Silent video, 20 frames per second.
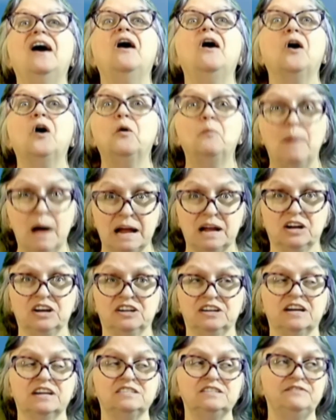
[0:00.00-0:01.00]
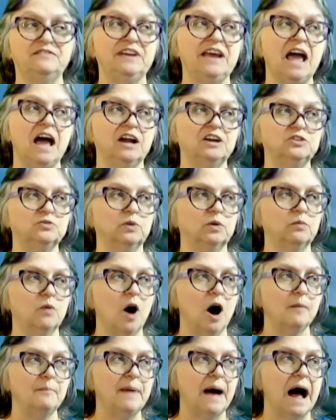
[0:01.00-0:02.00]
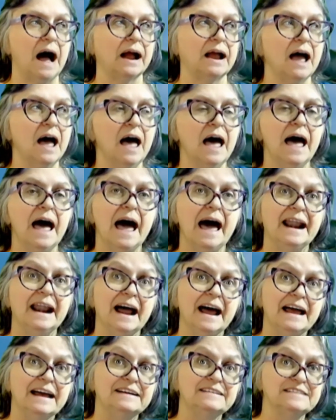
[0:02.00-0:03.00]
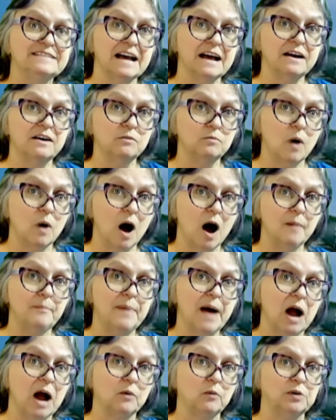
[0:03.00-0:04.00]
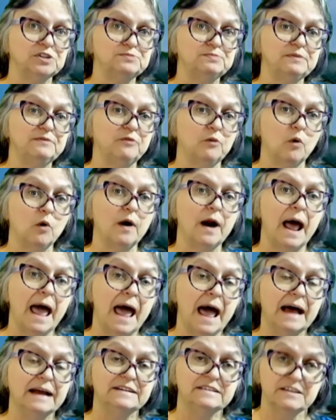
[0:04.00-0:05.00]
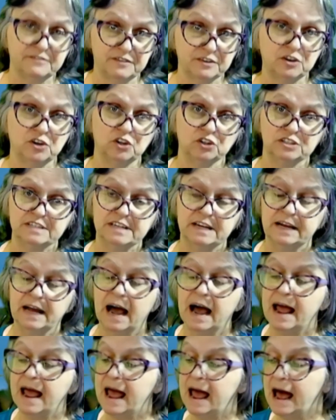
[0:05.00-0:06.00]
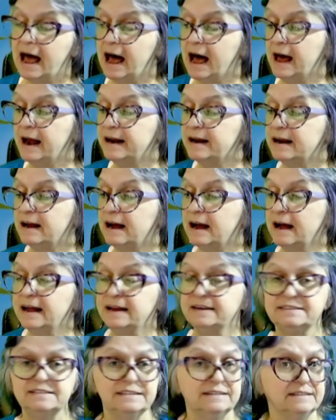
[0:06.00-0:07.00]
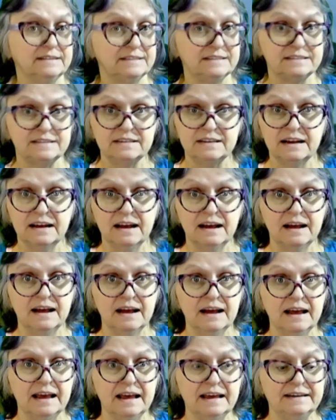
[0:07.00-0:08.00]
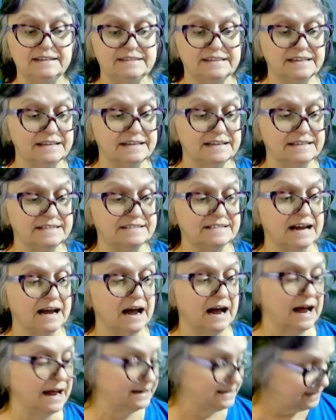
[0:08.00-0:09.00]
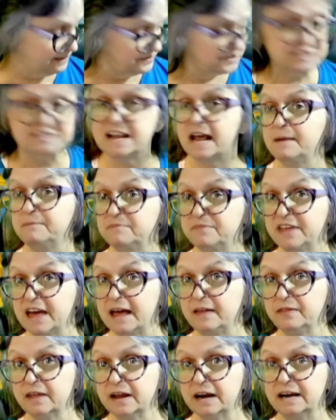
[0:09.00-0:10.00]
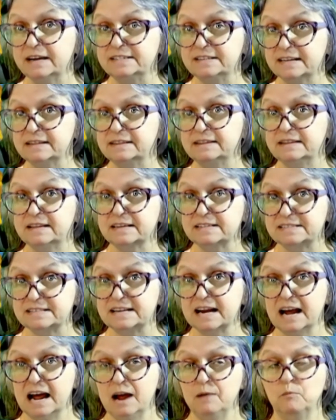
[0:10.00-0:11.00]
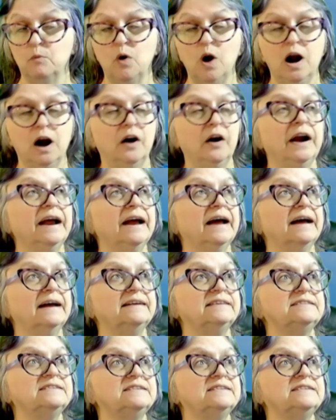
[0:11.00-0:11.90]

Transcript: oh my goodness, if you can't do a raw pack. And I had done a raw pack once before and I had difficulty. I had, it did the same thing that it did this time where it,